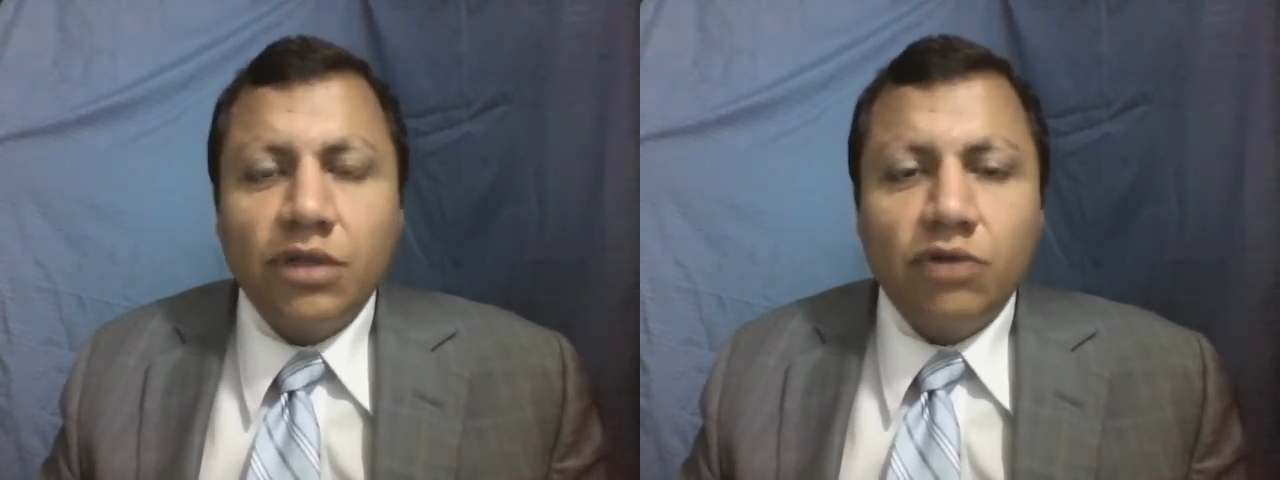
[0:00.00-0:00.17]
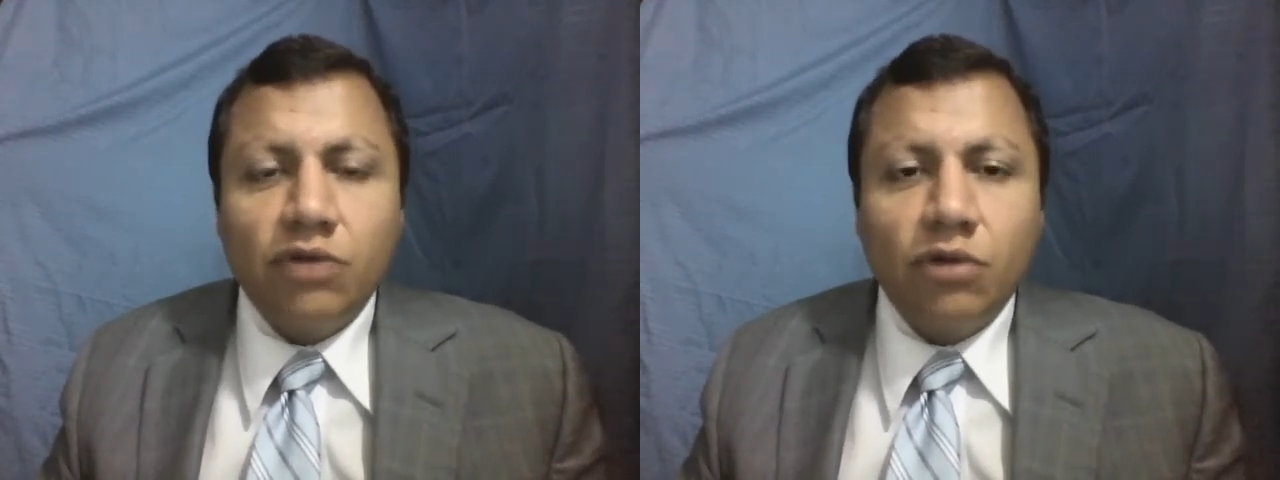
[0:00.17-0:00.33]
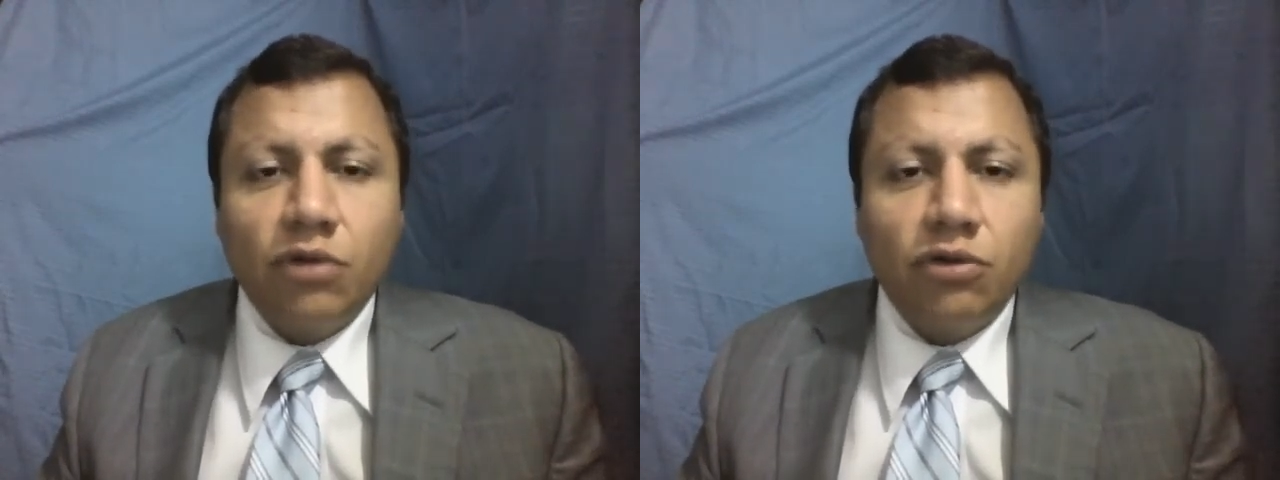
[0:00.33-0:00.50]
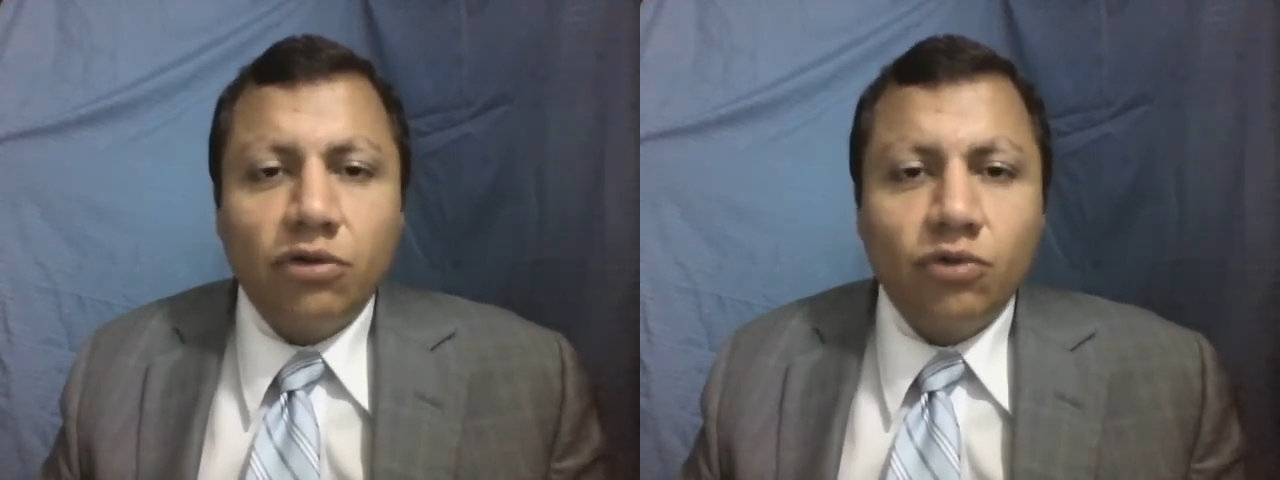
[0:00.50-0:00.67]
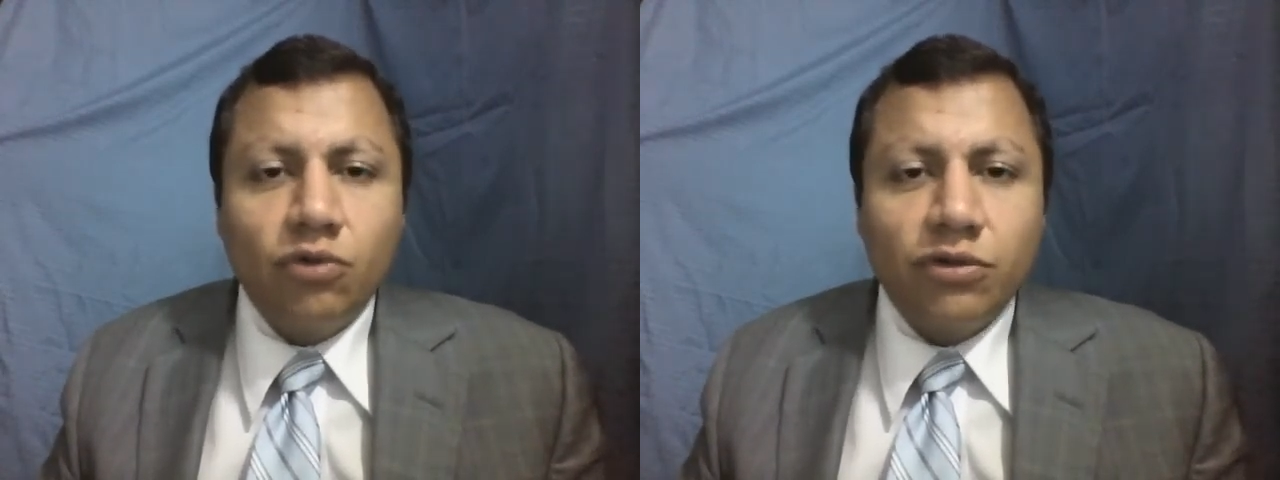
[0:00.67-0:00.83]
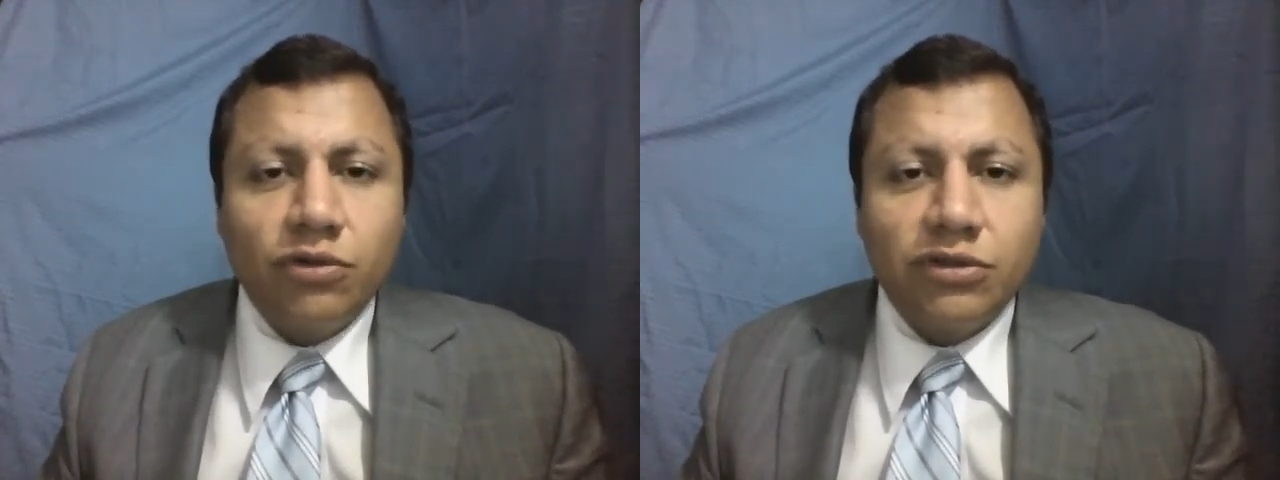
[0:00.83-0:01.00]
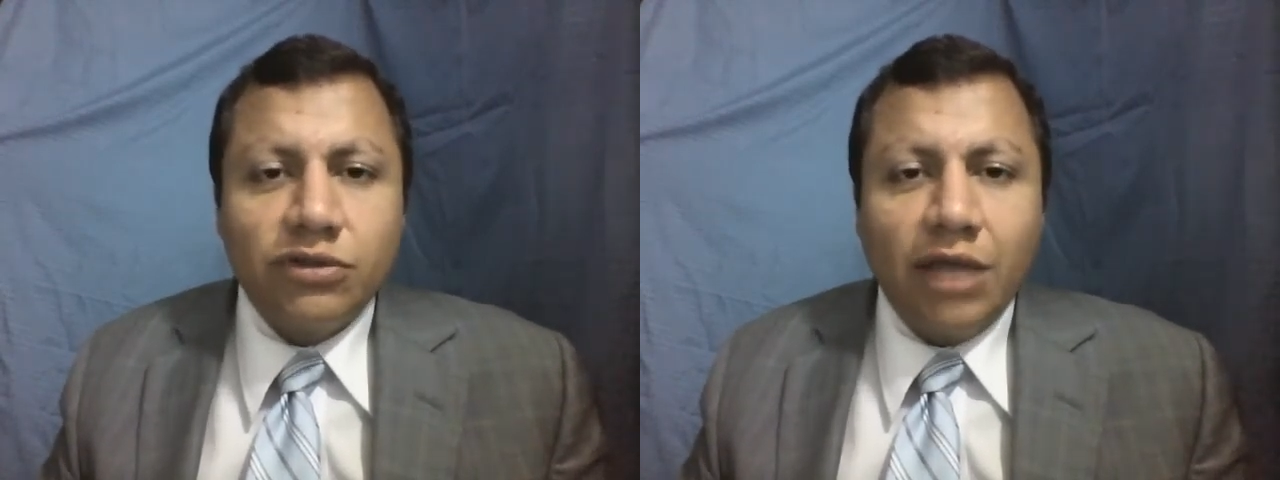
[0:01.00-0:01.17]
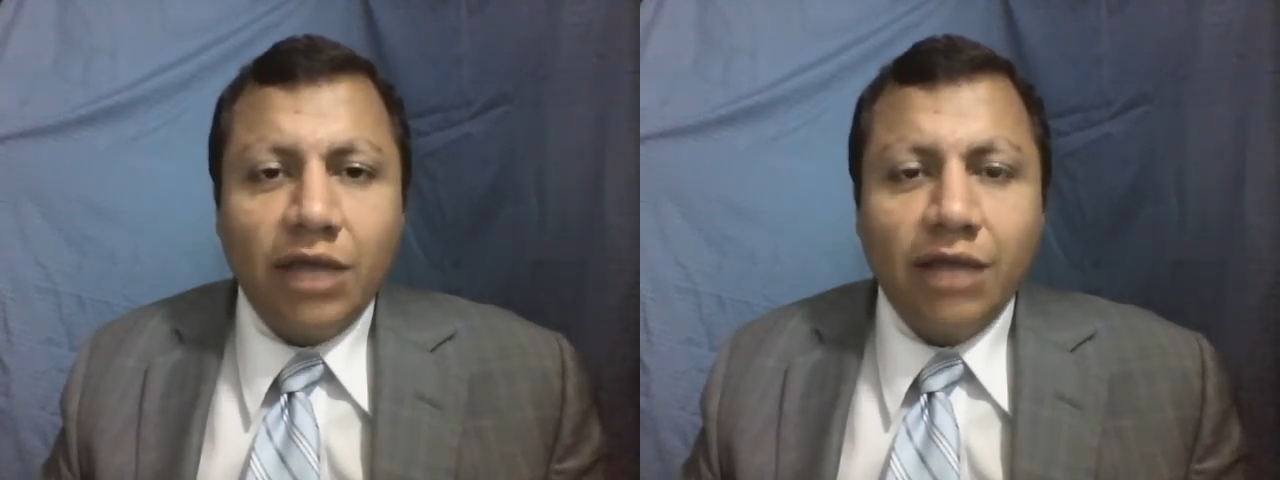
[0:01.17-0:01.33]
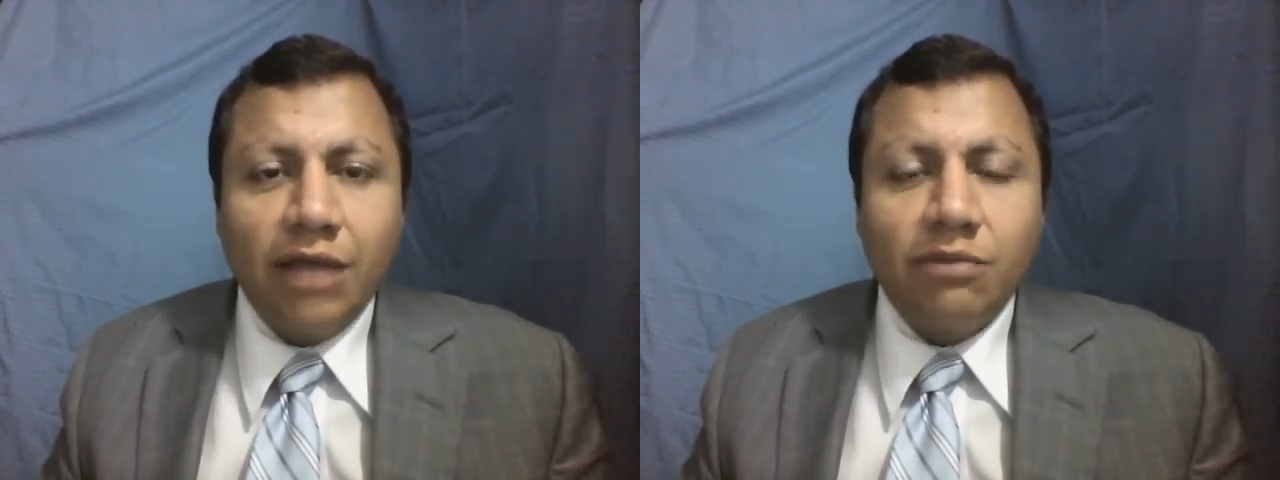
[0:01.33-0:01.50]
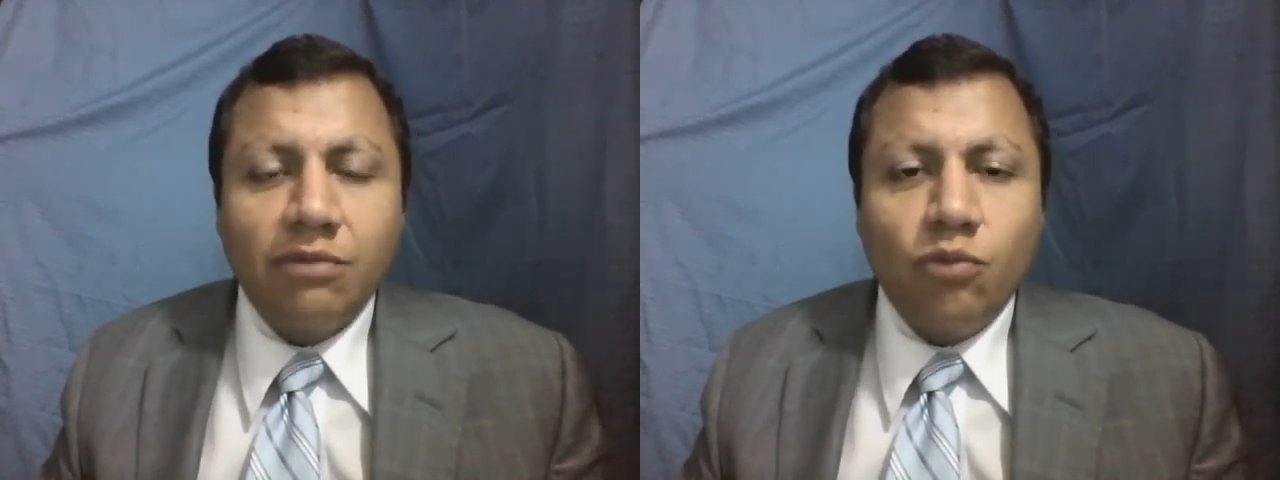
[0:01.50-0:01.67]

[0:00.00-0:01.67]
and you are going to understand